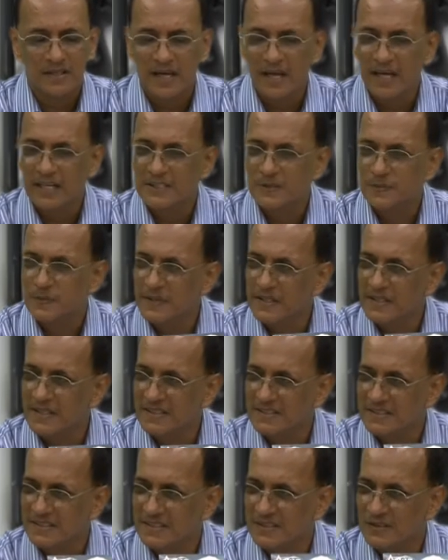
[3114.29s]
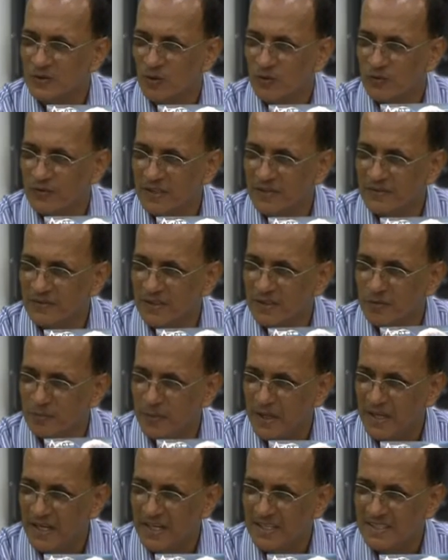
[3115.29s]
experiences of different
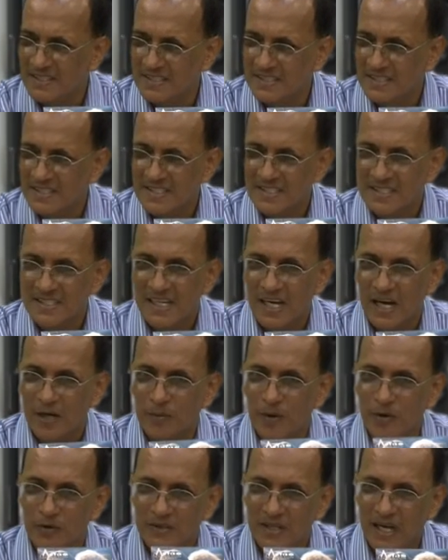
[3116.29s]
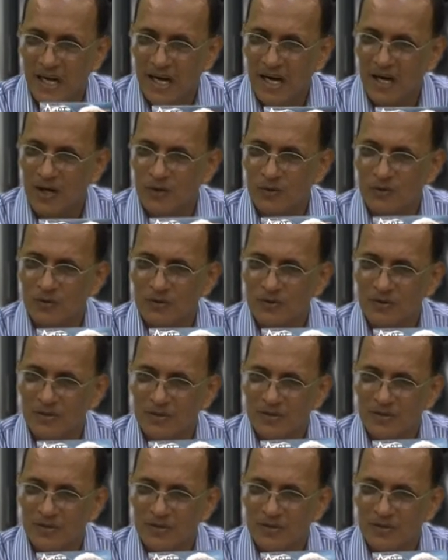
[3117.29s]
parents about how